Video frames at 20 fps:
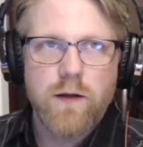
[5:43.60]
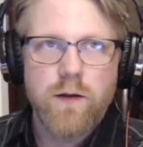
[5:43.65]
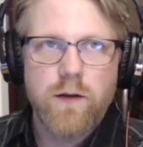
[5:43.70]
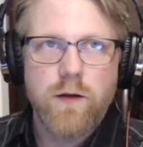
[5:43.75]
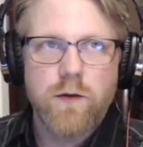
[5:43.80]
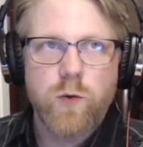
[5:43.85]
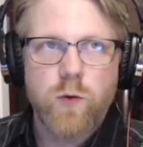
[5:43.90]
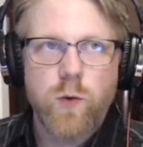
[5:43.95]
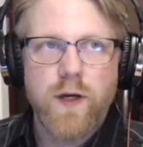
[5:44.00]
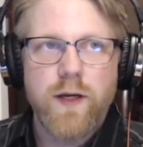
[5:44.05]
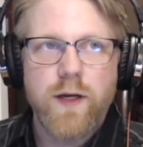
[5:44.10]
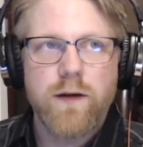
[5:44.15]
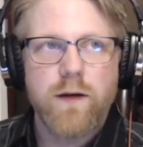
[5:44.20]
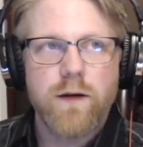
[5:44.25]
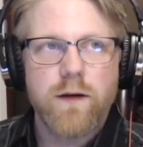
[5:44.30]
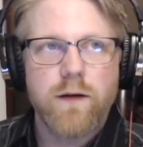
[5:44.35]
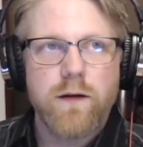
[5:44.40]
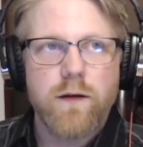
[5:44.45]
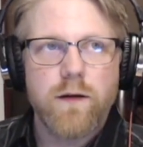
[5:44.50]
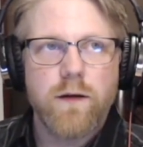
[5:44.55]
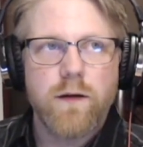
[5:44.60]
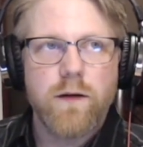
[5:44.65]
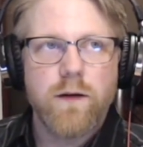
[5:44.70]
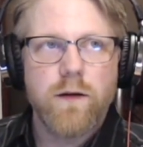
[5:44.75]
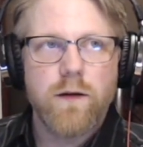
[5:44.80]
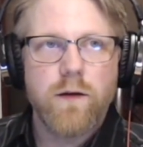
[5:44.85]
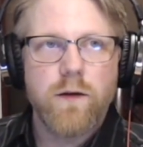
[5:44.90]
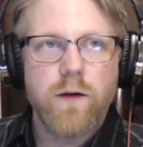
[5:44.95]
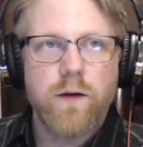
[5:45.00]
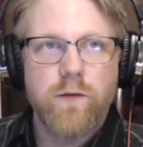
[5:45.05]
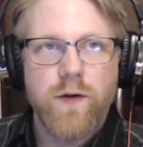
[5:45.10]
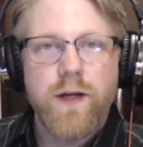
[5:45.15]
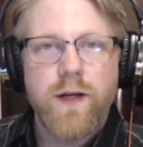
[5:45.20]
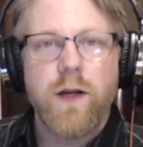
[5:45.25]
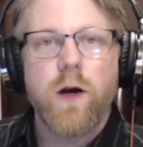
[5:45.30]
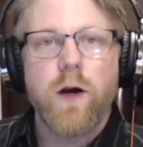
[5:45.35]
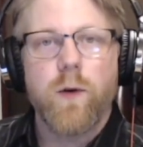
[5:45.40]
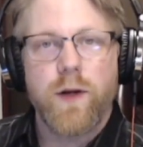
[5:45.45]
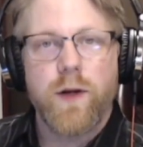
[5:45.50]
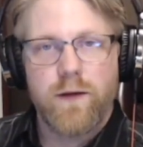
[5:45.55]
tweet, the
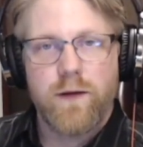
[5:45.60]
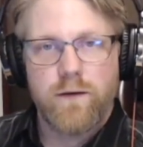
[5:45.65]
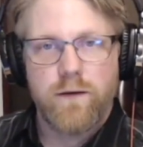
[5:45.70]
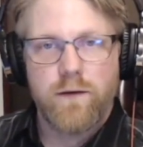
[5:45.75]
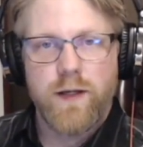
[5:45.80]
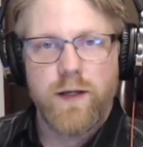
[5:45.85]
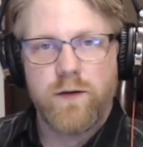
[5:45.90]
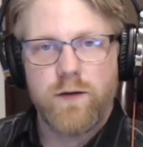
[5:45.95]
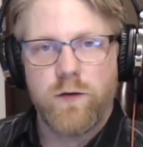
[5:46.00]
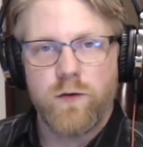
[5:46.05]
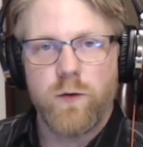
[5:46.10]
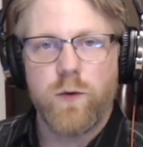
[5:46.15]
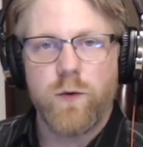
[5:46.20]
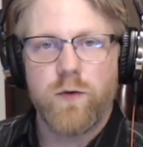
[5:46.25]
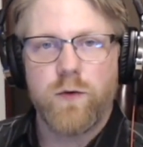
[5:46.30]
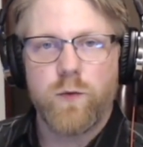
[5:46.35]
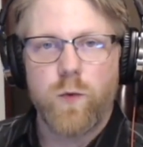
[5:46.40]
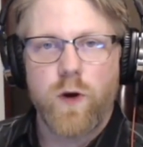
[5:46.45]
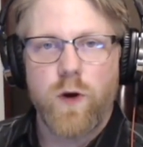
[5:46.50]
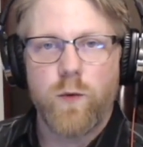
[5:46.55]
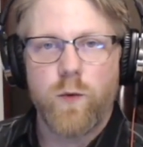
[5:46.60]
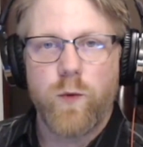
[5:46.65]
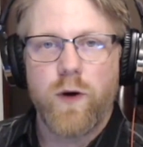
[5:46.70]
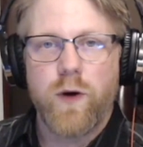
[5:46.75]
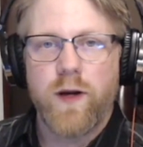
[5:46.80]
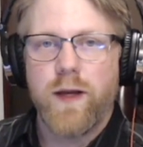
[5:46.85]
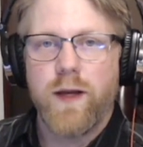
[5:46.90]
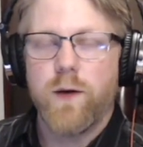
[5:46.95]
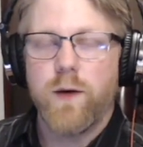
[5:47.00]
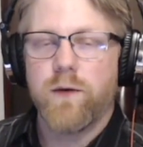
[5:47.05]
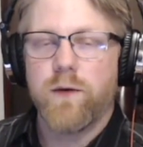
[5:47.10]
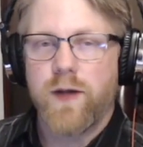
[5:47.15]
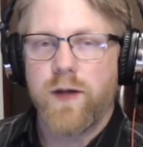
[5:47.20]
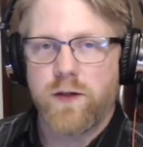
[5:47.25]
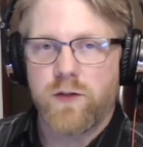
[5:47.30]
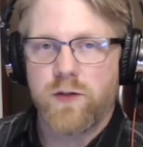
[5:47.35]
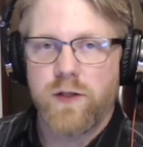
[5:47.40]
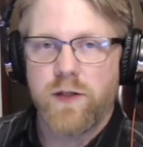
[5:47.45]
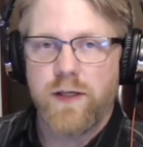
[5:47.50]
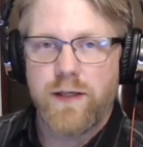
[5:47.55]
video it linked to was one where he was
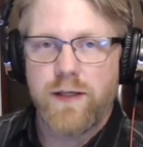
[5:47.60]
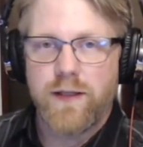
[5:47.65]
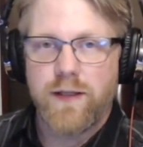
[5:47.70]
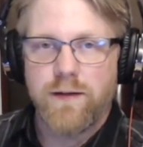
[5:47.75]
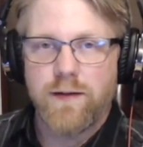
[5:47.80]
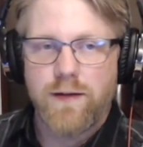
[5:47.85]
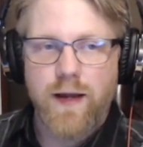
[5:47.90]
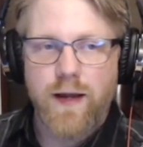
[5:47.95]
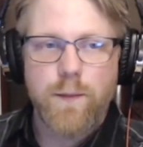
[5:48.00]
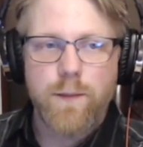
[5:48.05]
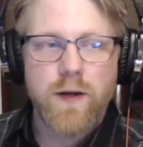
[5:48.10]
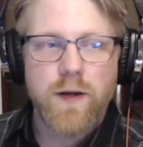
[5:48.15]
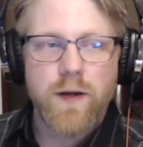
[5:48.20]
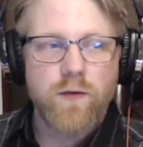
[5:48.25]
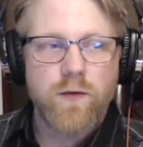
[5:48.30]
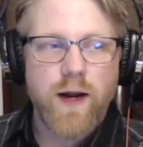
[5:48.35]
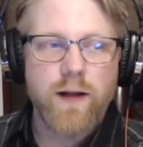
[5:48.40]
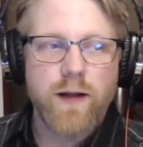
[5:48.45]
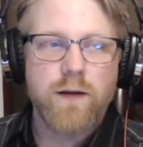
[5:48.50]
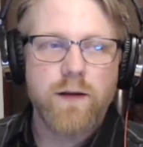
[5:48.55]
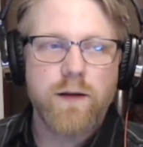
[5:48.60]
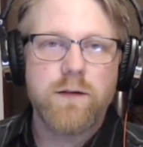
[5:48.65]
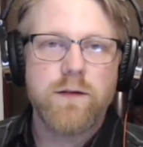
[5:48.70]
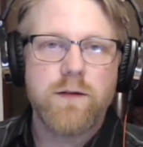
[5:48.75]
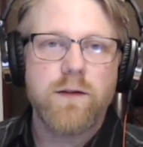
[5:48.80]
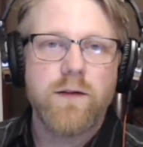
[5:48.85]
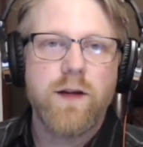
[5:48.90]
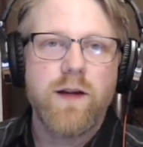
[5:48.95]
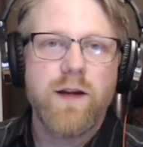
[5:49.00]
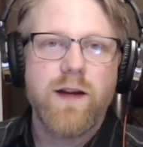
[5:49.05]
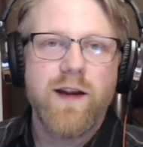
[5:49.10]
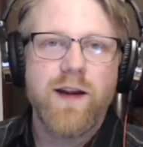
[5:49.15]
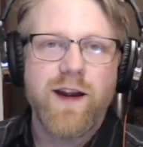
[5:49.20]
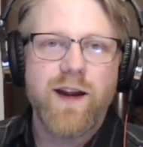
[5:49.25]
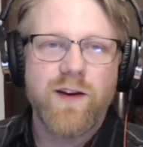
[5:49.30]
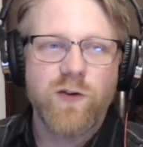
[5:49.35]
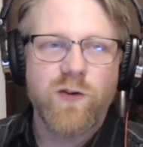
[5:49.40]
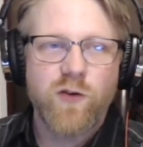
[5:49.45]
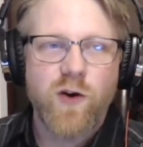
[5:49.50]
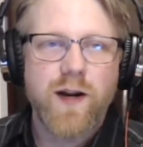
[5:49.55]
actually condemning violence
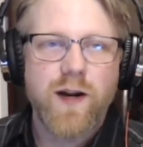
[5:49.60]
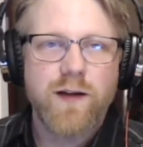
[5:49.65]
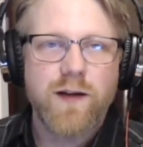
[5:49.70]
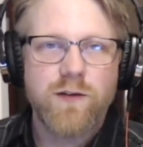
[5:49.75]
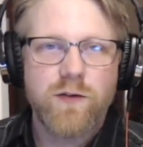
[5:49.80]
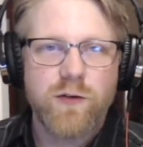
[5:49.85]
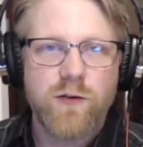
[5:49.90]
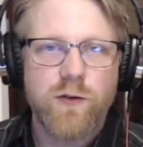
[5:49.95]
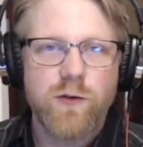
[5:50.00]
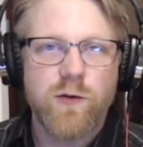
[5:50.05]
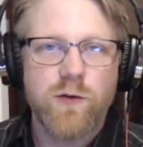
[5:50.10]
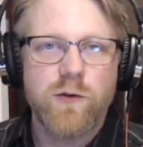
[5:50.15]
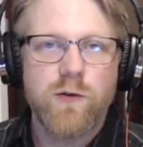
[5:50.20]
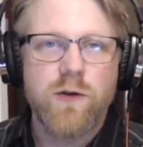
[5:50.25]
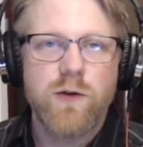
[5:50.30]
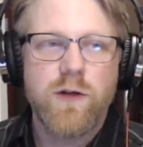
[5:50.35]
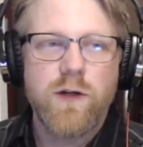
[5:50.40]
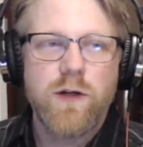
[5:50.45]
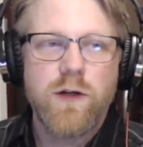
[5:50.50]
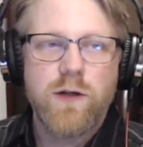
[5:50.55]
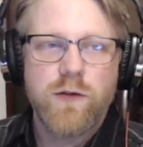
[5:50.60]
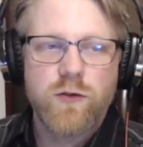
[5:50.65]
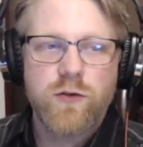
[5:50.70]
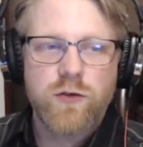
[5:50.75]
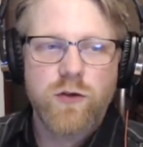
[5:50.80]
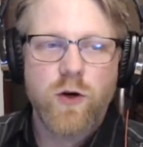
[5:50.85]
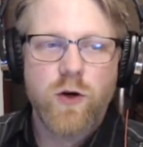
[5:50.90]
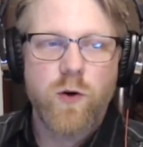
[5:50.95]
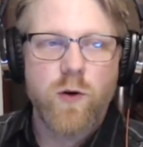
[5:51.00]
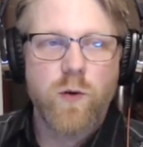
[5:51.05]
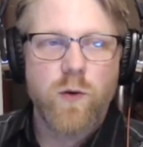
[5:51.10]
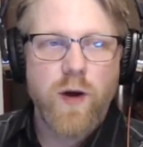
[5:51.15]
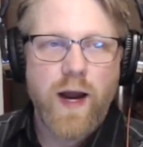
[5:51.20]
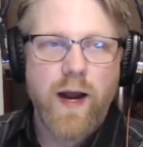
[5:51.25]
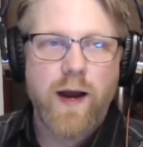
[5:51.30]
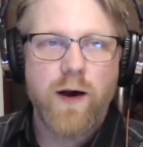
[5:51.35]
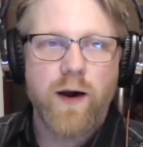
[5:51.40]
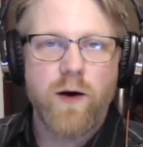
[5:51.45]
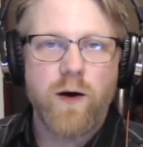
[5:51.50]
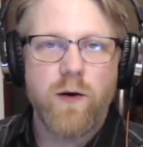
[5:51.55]
and trying to show
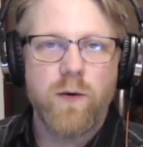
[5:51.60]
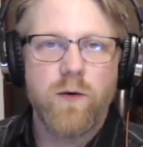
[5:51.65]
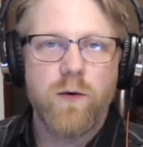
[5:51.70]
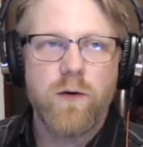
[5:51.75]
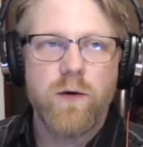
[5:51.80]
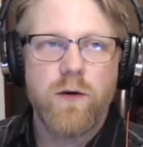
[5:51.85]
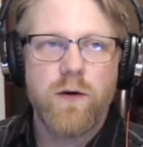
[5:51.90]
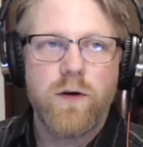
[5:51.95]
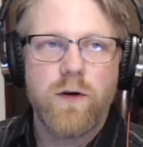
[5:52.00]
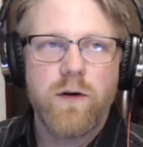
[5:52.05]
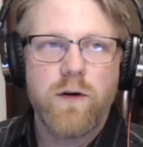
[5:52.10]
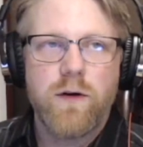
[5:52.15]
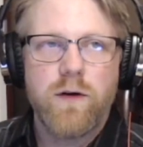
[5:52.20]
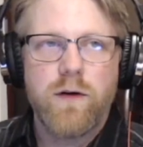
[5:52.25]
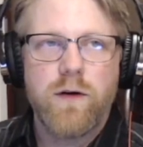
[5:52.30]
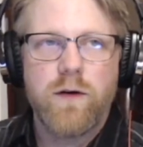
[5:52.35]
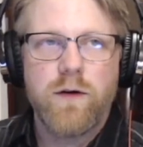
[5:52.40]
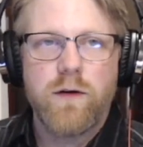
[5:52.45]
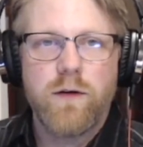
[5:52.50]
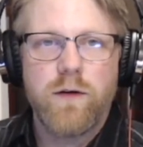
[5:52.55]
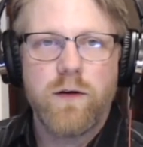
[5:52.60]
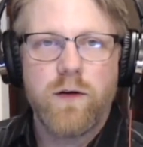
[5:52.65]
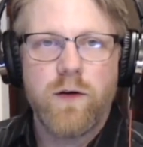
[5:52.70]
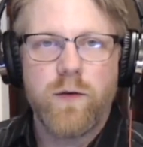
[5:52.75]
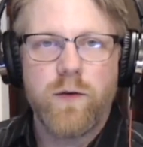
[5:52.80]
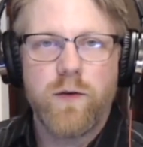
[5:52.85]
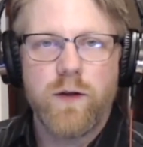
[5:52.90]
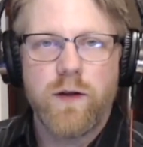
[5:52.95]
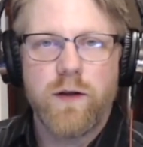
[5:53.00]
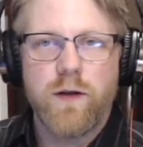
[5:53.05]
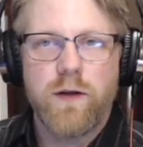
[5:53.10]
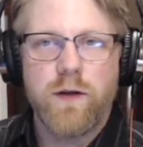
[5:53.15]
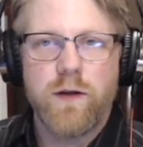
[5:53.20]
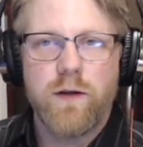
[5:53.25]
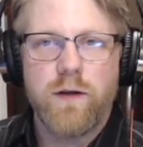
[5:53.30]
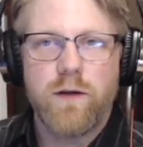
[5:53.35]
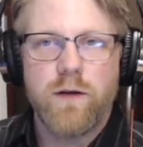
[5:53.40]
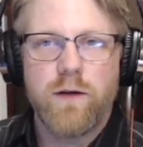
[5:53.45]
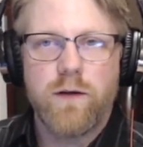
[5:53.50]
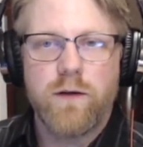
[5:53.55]
how
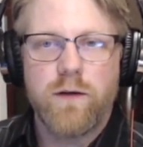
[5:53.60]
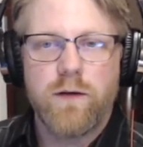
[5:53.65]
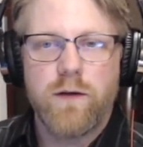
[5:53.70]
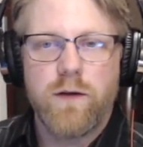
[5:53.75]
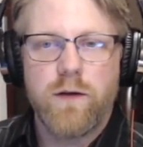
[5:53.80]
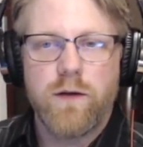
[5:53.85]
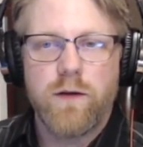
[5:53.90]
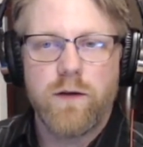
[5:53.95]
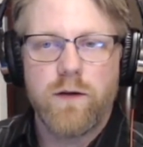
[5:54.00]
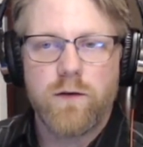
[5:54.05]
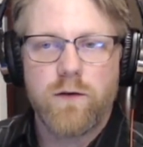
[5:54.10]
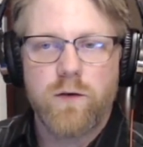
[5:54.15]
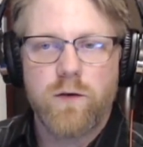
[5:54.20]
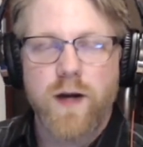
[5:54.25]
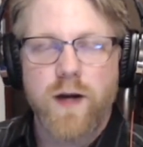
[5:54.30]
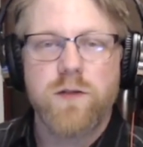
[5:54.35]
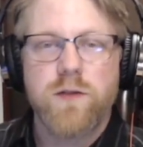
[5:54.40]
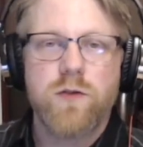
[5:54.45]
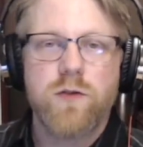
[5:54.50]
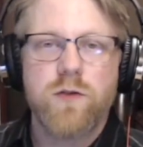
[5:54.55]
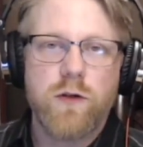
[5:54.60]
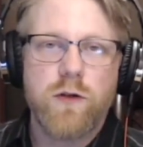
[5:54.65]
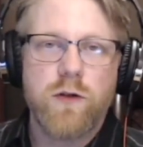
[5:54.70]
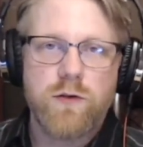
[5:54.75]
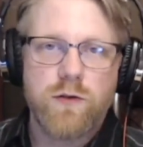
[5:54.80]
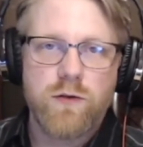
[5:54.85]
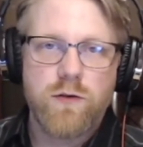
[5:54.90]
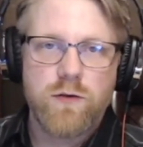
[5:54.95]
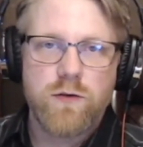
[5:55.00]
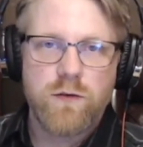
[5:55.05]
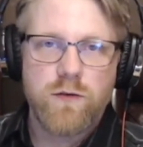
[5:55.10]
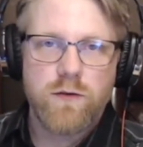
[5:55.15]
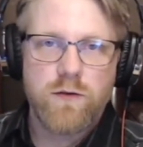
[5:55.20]
the Christchurch